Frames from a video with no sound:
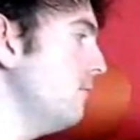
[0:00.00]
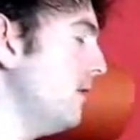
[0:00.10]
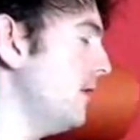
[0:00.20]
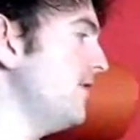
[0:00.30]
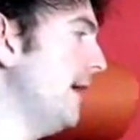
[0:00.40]

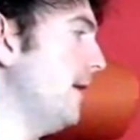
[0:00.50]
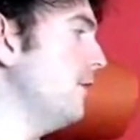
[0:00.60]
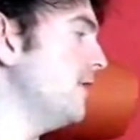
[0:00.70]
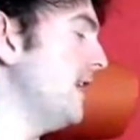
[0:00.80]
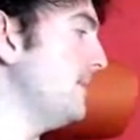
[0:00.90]
Well, there's two
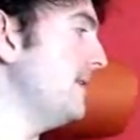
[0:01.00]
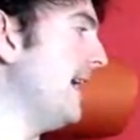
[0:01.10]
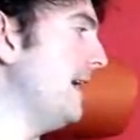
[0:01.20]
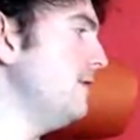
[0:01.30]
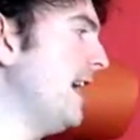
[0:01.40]
options, either
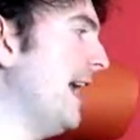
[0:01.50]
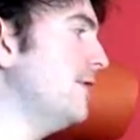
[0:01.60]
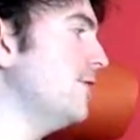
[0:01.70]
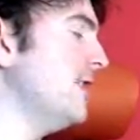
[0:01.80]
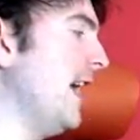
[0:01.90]
name
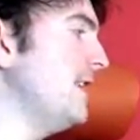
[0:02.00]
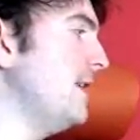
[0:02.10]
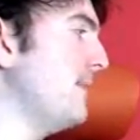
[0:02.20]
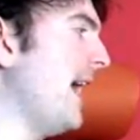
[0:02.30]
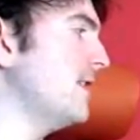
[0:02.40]
change or
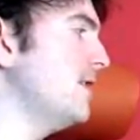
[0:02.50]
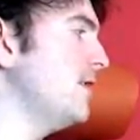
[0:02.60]
change it back to